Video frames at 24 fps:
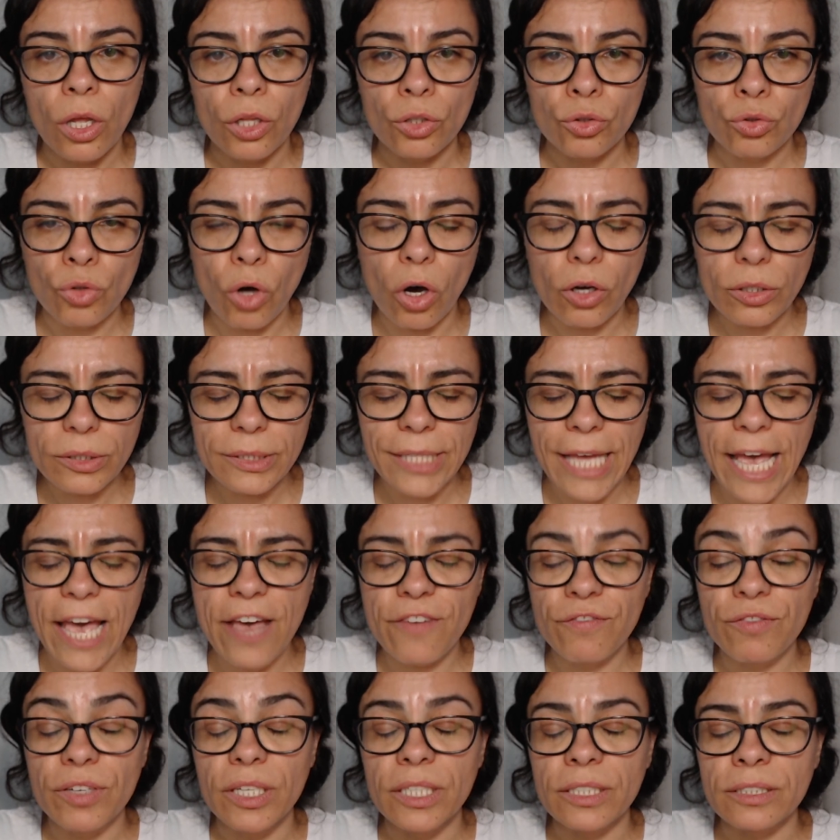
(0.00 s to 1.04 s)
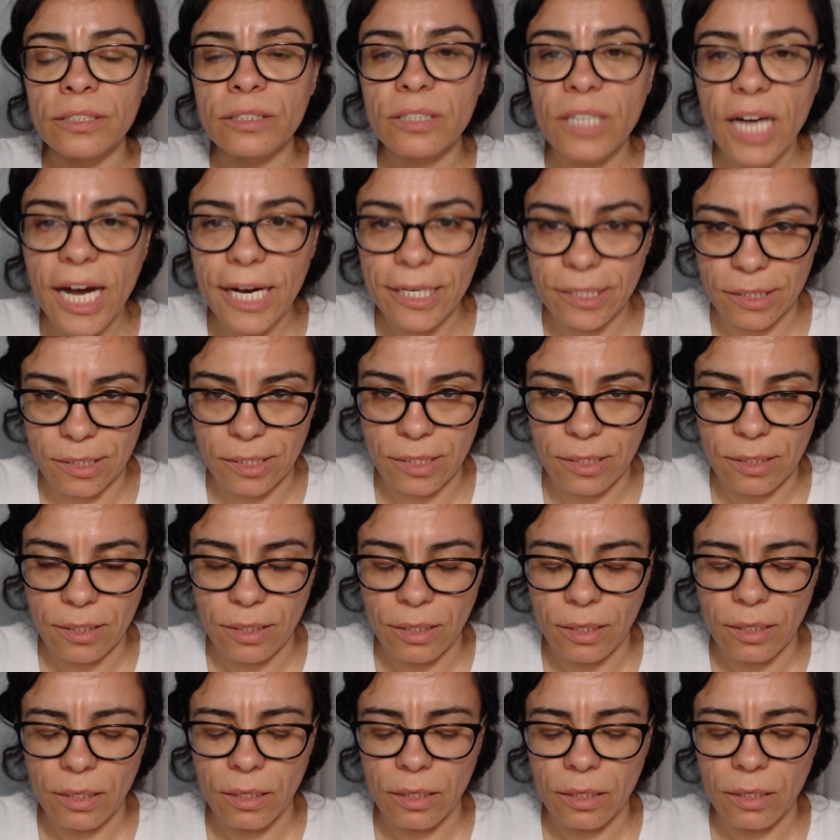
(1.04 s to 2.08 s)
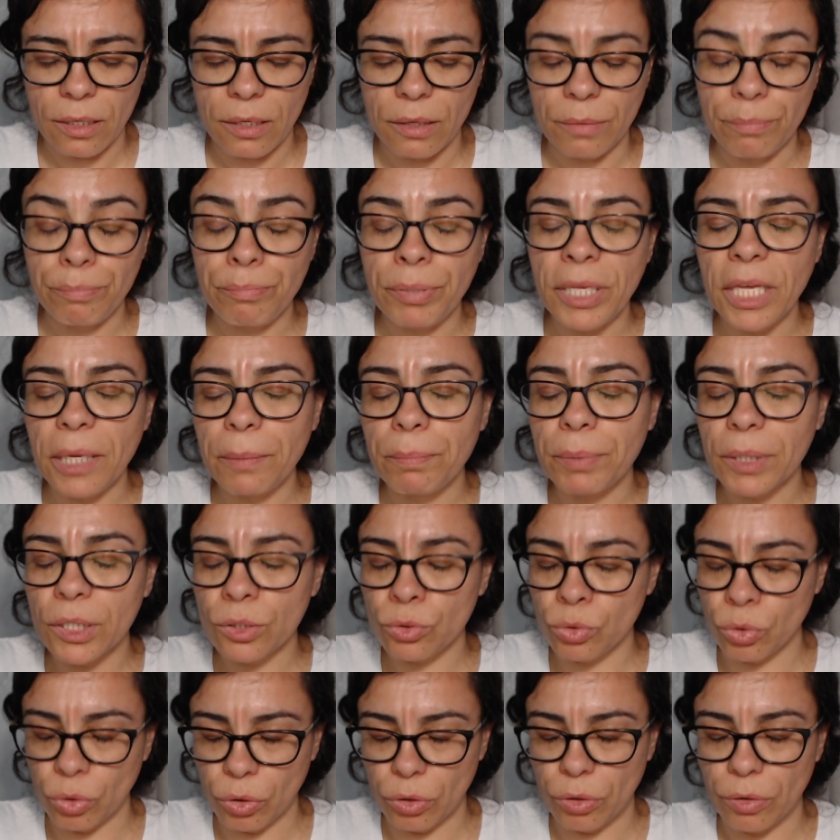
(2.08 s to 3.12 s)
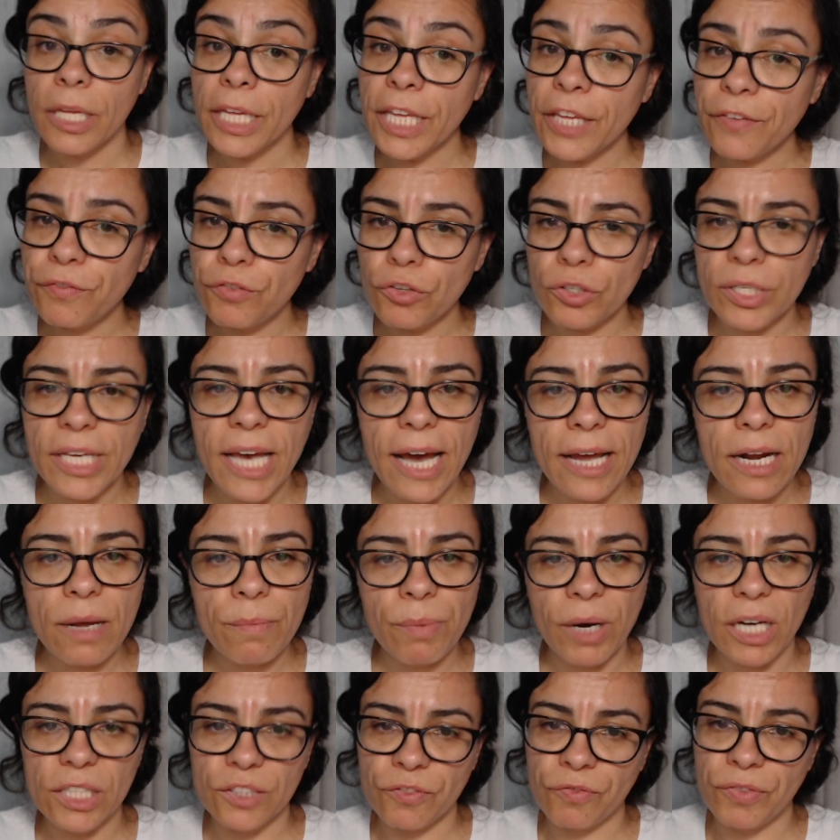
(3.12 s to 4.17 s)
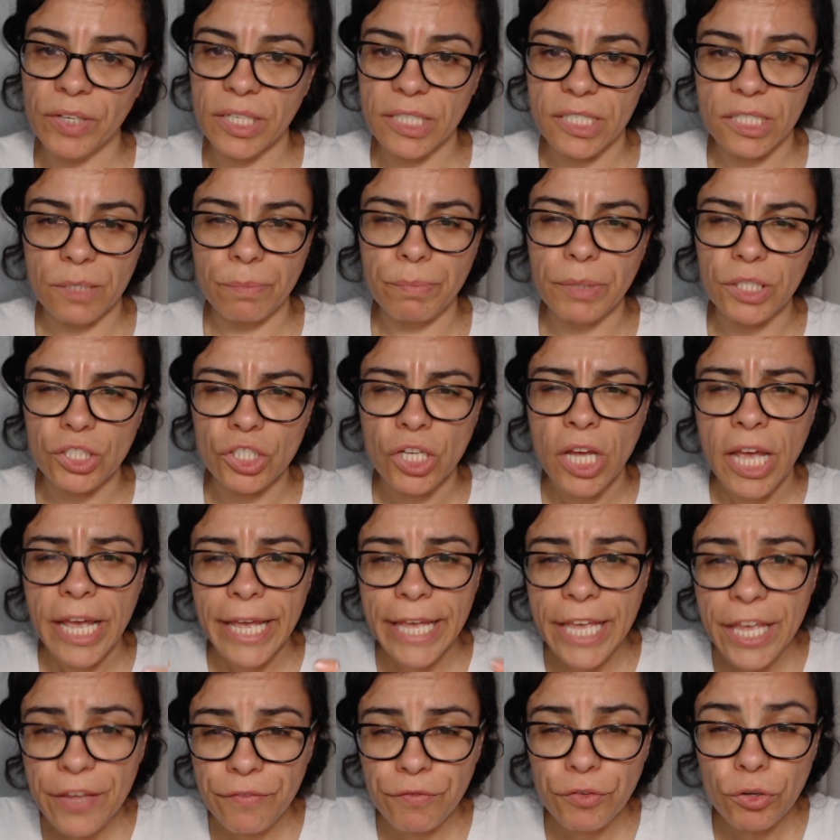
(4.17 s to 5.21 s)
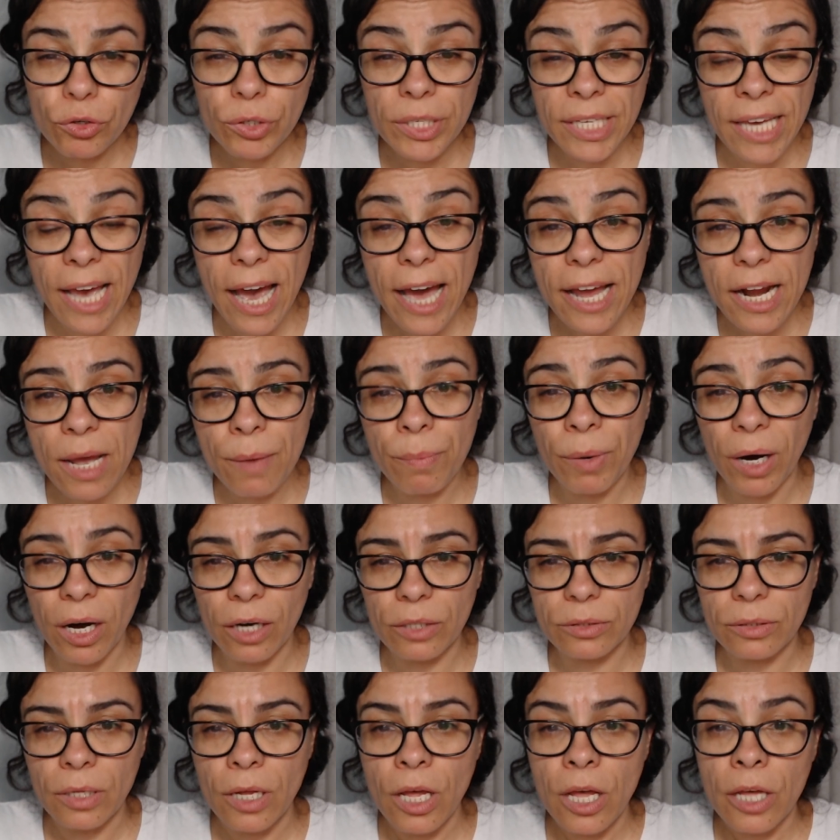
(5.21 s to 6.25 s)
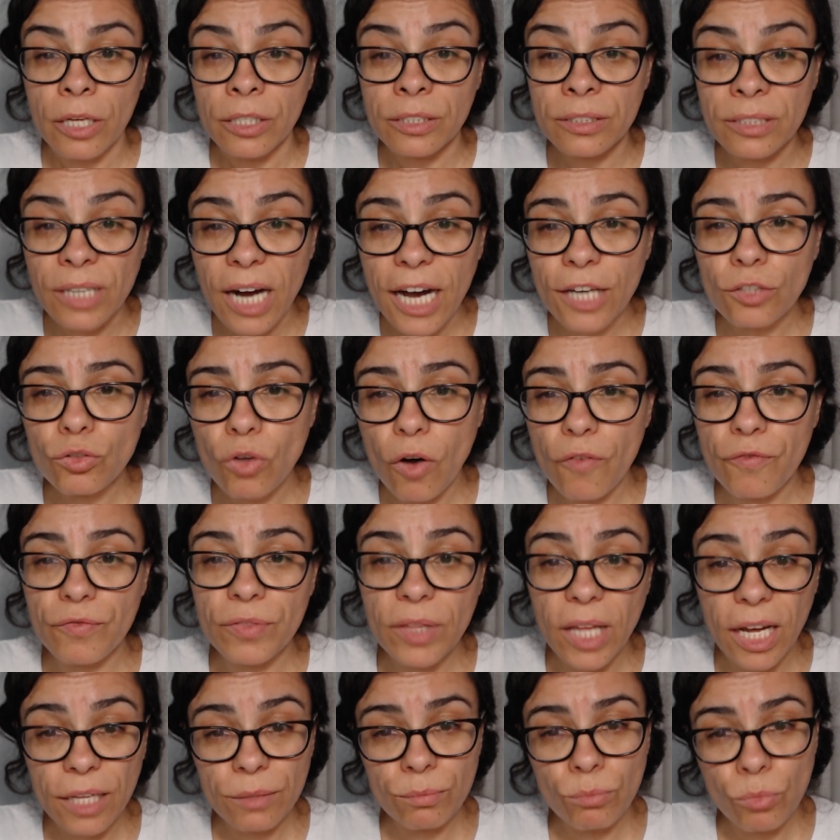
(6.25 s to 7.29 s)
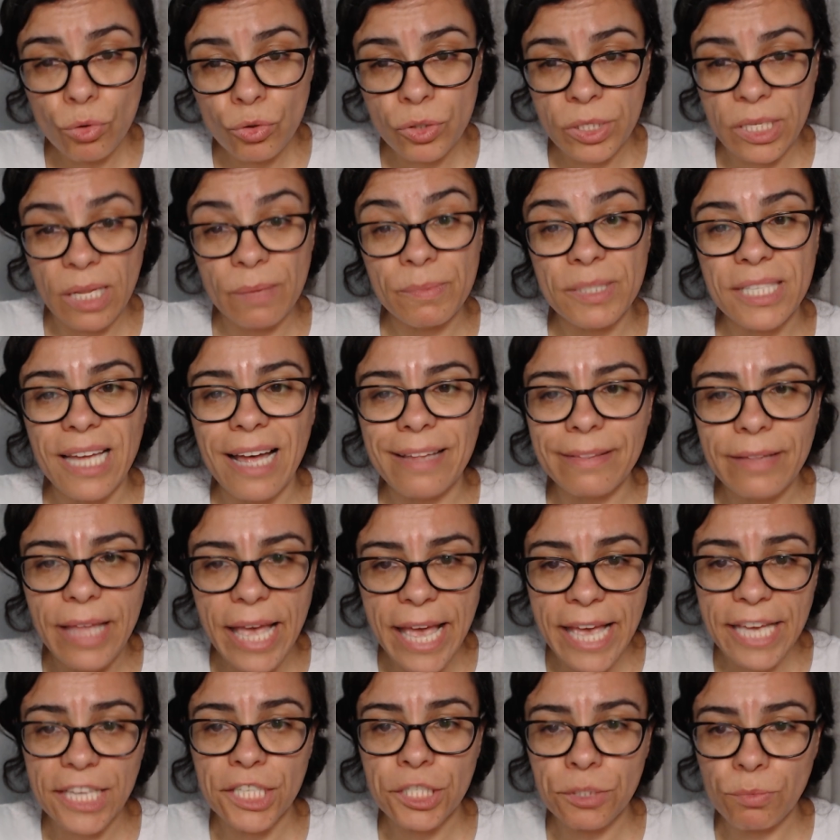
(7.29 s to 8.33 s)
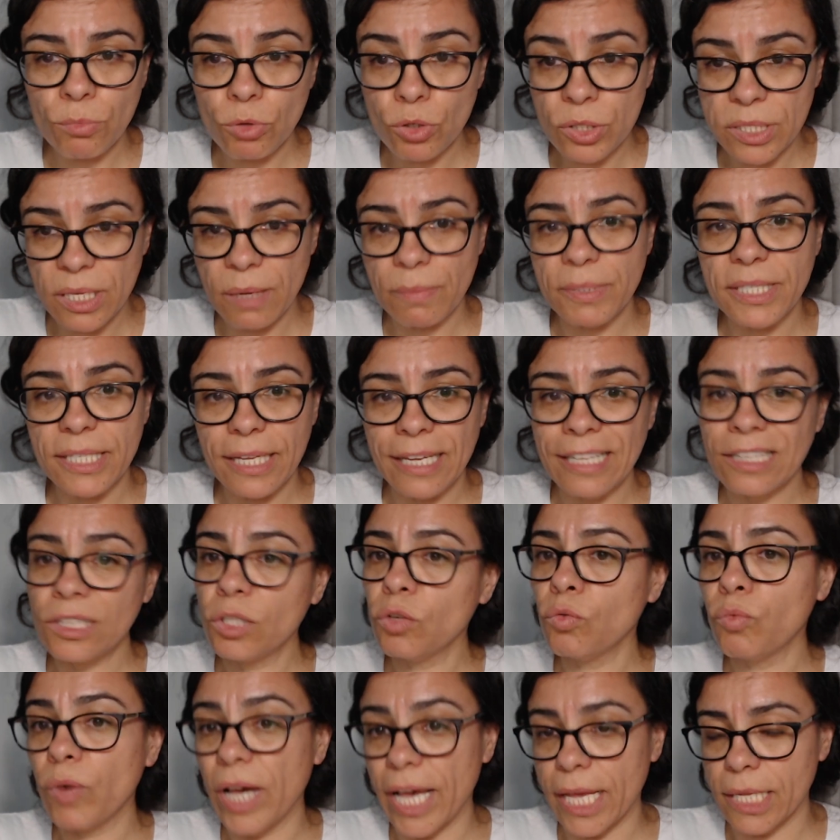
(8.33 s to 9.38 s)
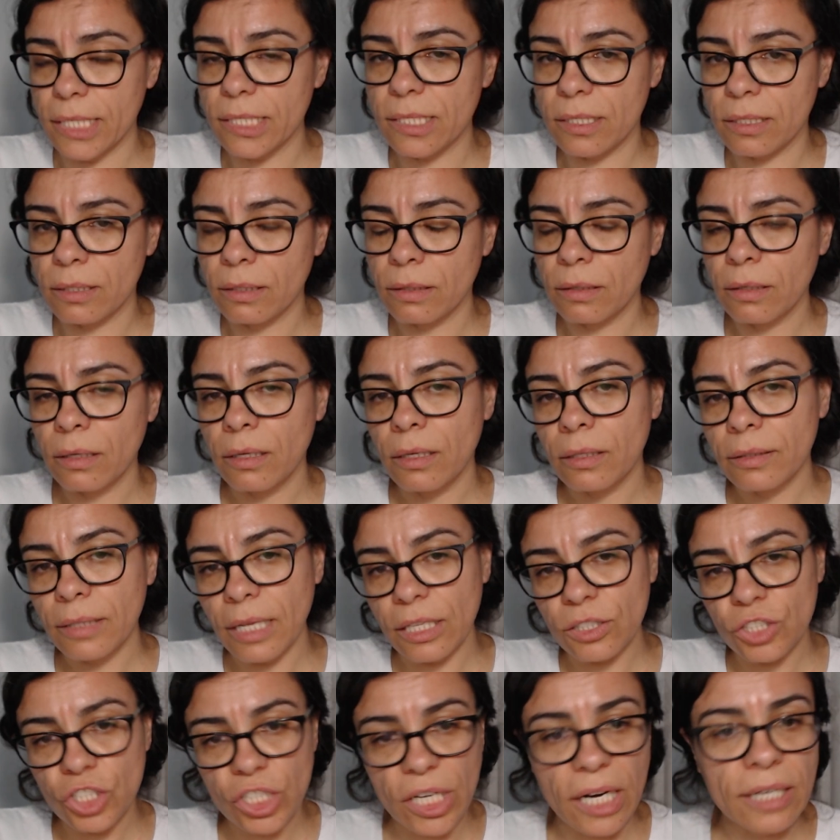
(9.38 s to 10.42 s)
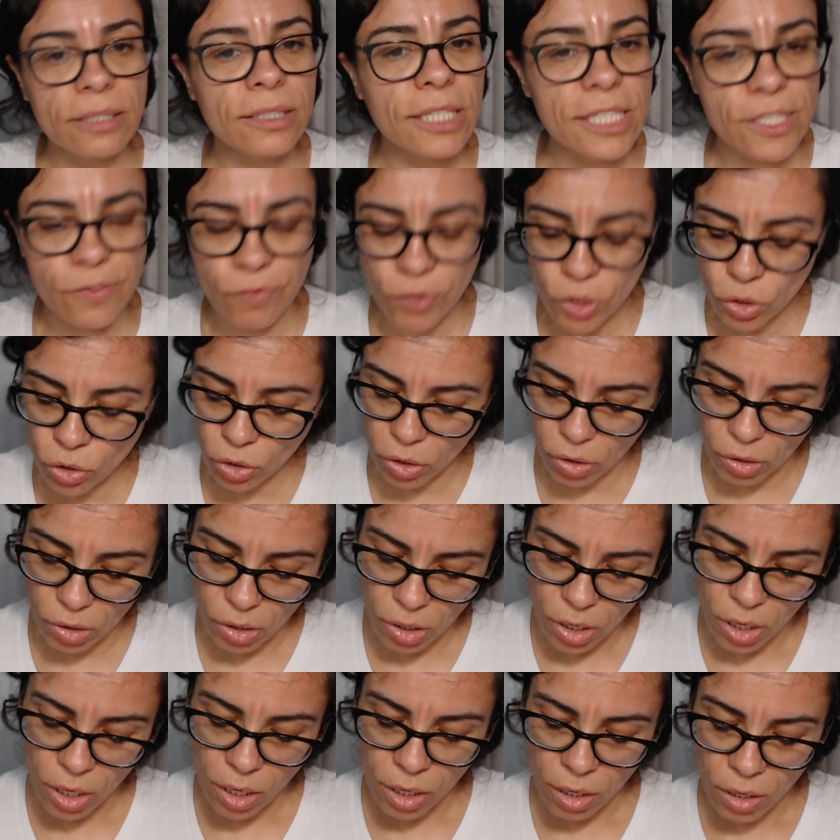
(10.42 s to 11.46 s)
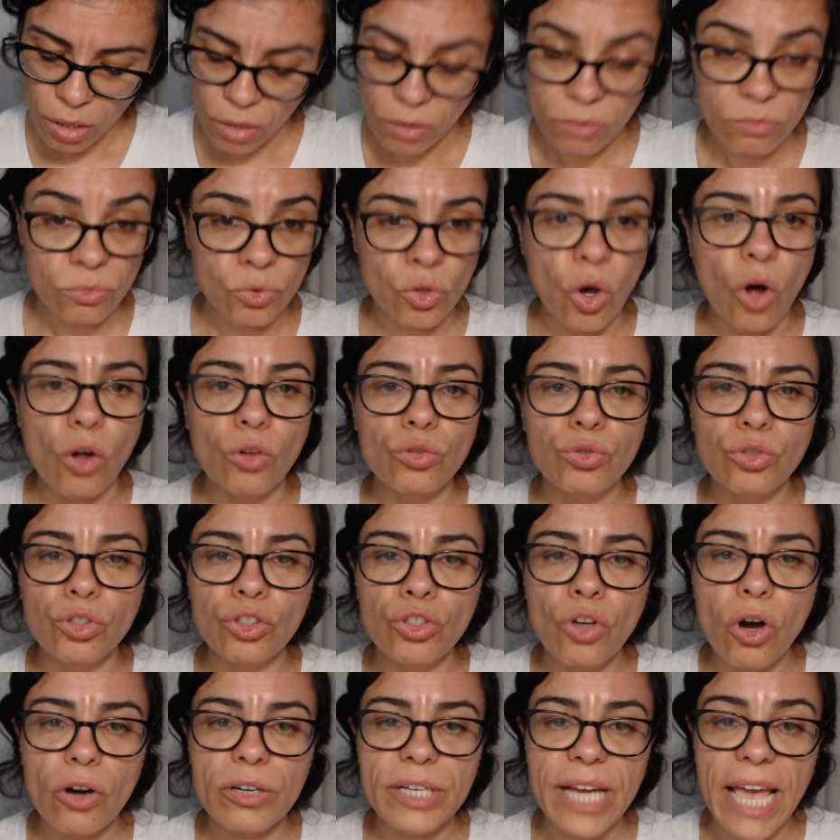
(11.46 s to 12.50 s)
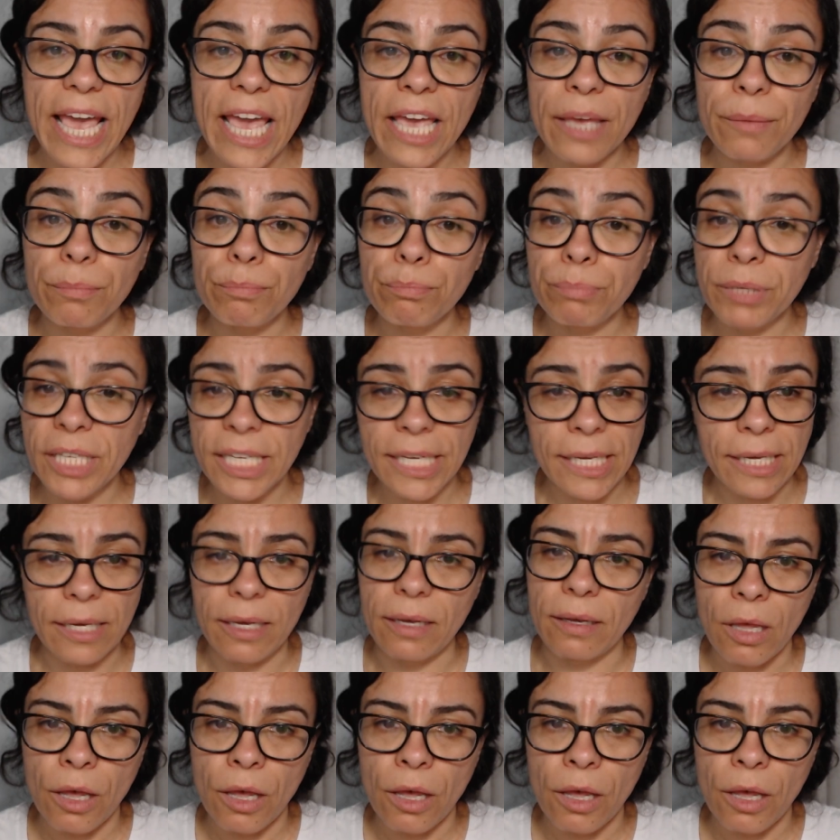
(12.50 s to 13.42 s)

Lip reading: don't have rights. People do. If you care about free speech, if you care about right of non-Muslims and ex-Muslims in the West, then share this video. Talk to your MP.